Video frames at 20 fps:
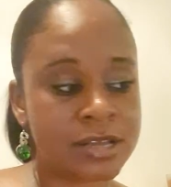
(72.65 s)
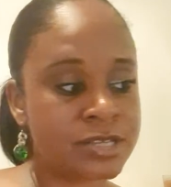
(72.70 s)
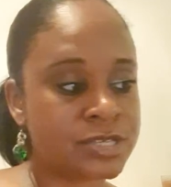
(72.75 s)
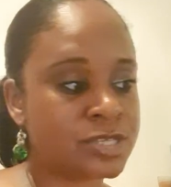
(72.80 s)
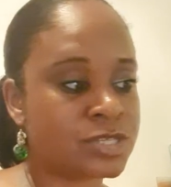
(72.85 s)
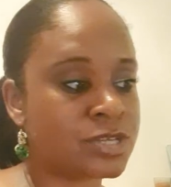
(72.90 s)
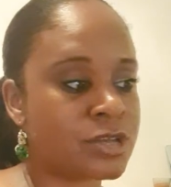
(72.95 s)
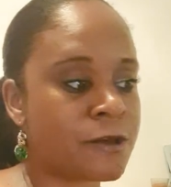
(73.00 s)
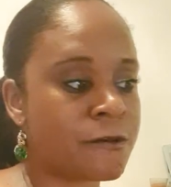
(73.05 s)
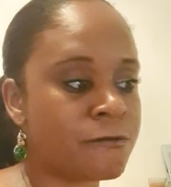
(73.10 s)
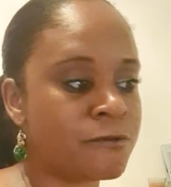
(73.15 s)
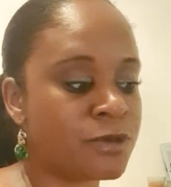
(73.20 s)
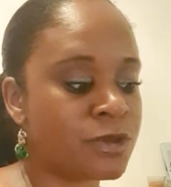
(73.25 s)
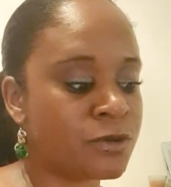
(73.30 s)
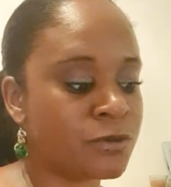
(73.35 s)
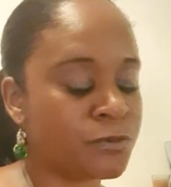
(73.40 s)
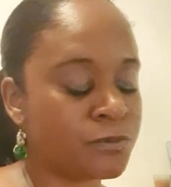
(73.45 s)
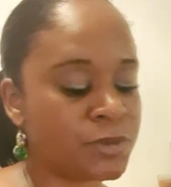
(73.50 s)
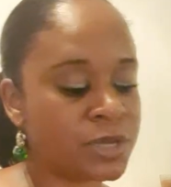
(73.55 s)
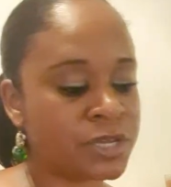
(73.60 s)
So
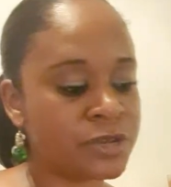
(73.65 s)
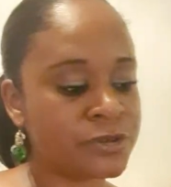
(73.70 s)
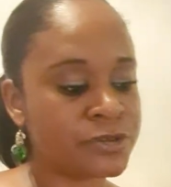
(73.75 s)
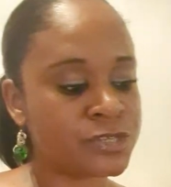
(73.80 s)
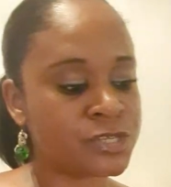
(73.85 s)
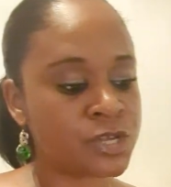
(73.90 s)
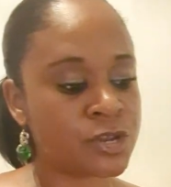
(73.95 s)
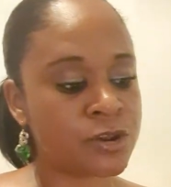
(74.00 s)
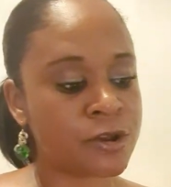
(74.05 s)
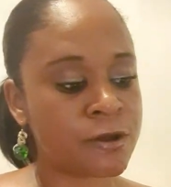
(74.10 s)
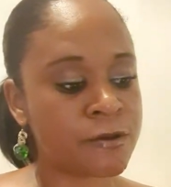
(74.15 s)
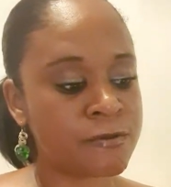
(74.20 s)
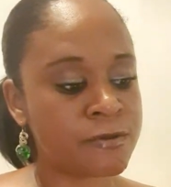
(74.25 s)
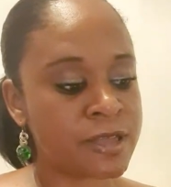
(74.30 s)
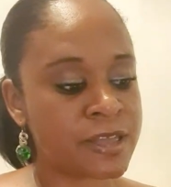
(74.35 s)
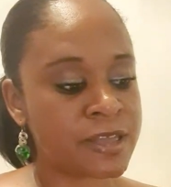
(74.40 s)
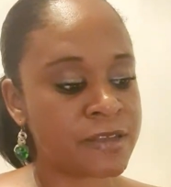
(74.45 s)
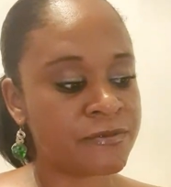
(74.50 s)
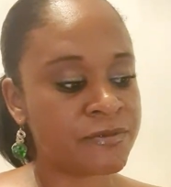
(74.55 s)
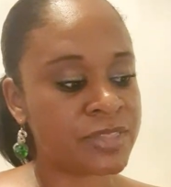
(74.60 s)
it will be good to
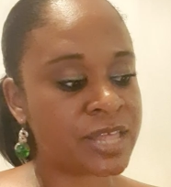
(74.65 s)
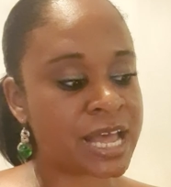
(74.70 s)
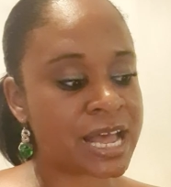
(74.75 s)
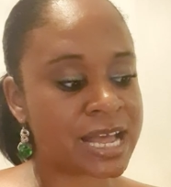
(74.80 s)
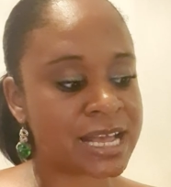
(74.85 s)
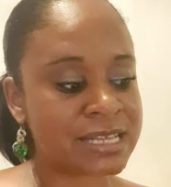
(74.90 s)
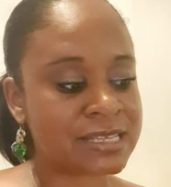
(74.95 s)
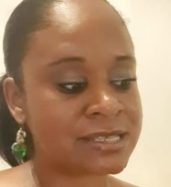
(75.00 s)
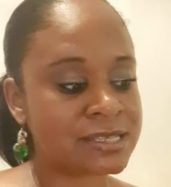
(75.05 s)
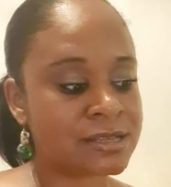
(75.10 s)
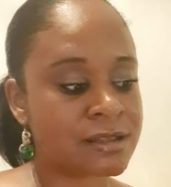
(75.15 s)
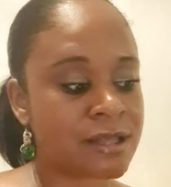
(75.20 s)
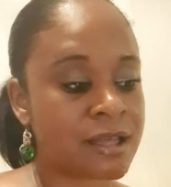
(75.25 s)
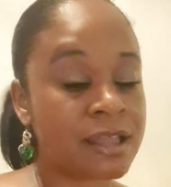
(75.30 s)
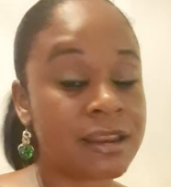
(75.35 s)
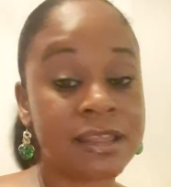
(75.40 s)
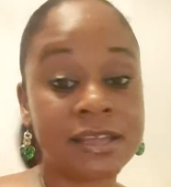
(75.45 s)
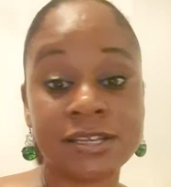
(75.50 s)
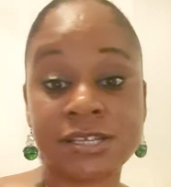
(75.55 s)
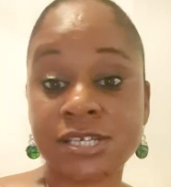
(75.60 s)
know if that has
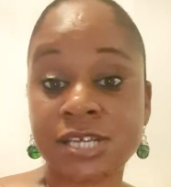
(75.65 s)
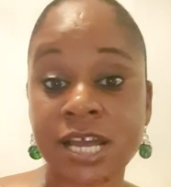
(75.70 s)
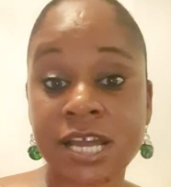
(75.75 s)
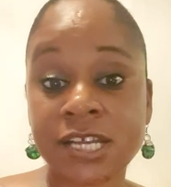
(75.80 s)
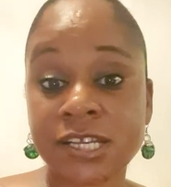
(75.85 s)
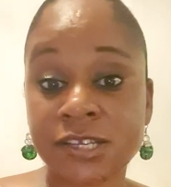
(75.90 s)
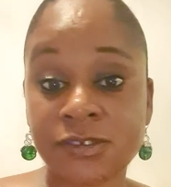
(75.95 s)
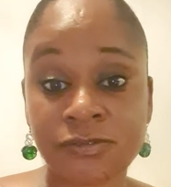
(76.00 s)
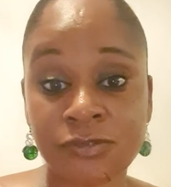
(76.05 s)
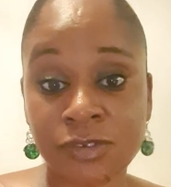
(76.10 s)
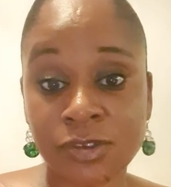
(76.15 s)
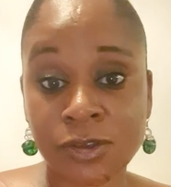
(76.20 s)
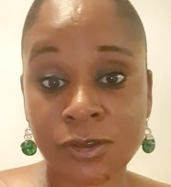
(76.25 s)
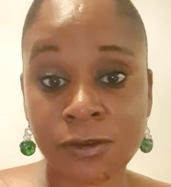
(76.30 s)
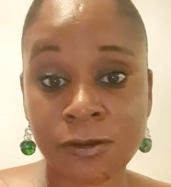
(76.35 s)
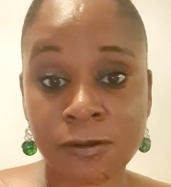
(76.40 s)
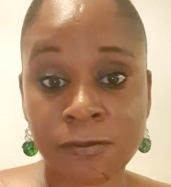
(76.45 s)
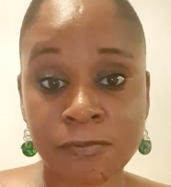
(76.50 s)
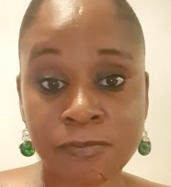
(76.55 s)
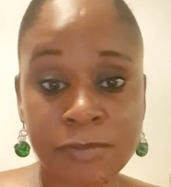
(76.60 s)
slightly changed for you.